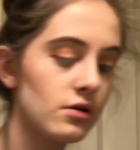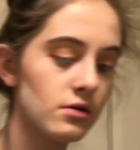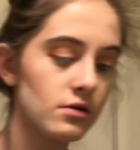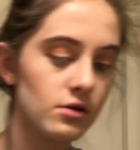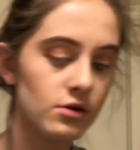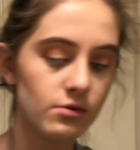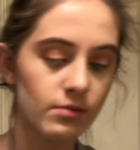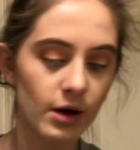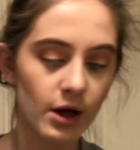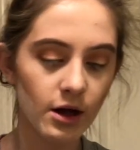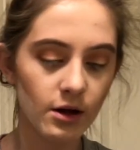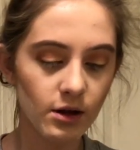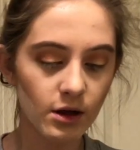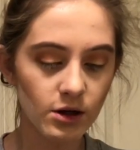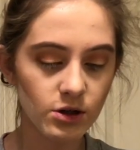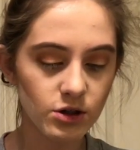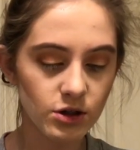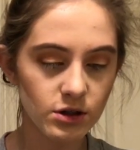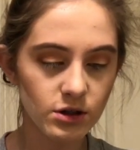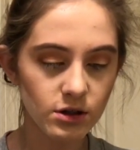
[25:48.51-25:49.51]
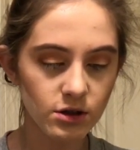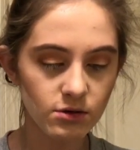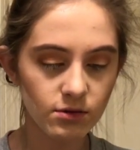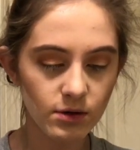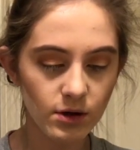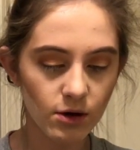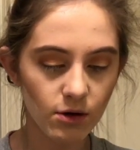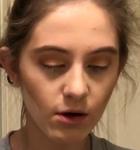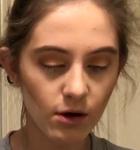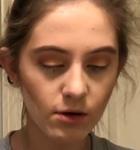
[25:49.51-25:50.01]
to do my eyelashes. It's
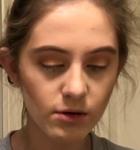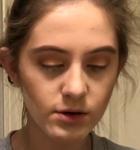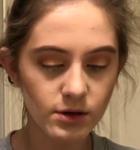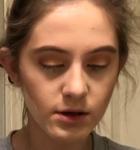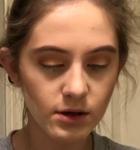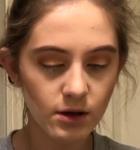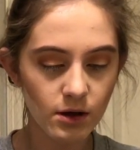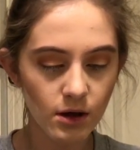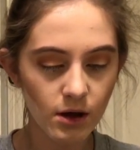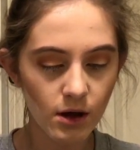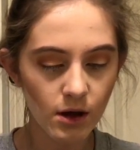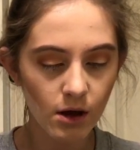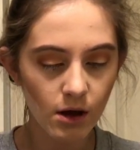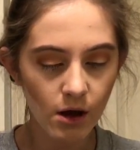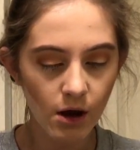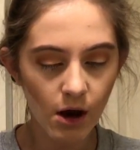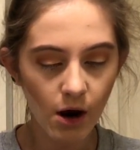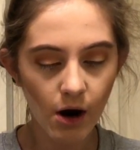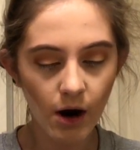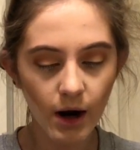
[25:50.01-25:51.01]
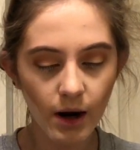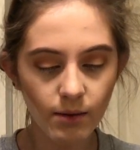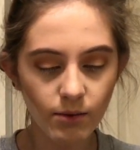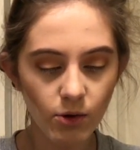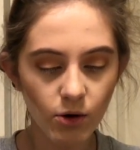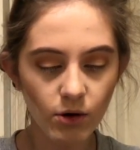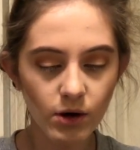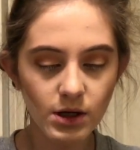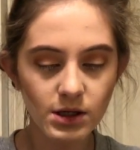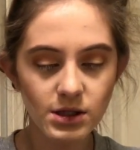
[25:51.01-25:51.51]
really gross. Alright, I'm
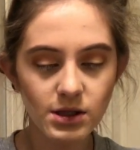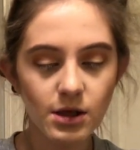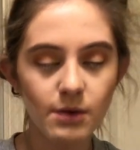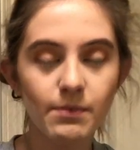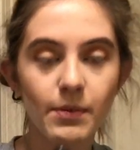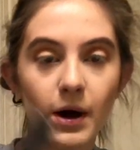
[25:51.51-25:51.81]
going into the